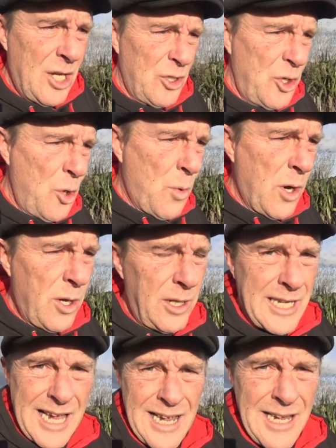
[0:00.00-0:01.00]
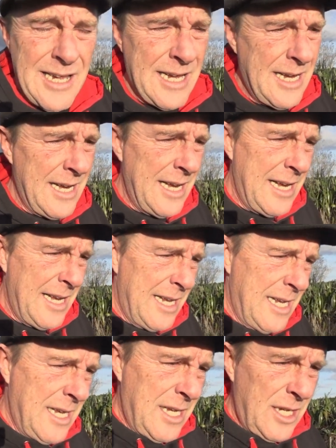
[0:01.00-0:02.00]
New World
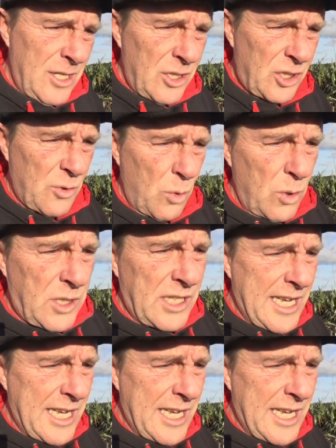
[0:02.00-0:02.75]
stores